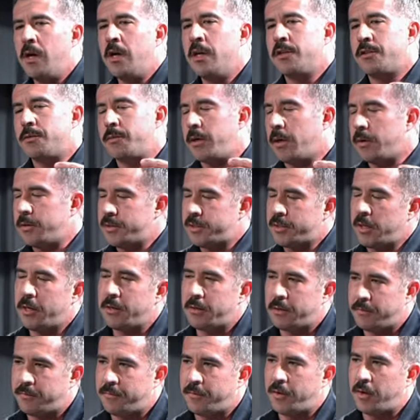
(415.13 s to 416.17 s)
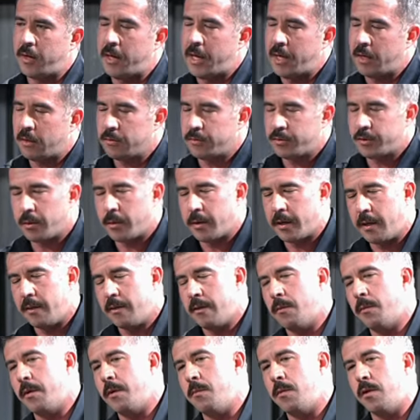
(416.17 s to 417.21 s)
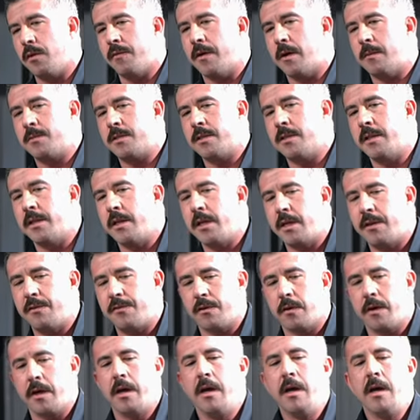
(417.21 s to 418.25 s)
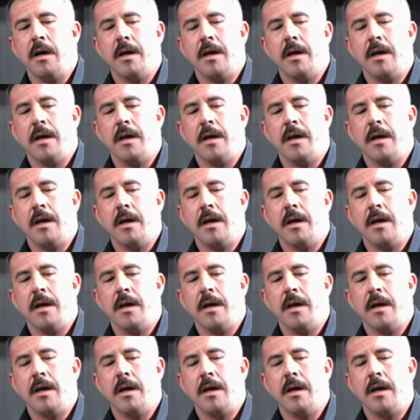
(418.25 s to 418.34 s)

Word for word: So we always start at the foot and ankle joint, then we move up to the knee joint.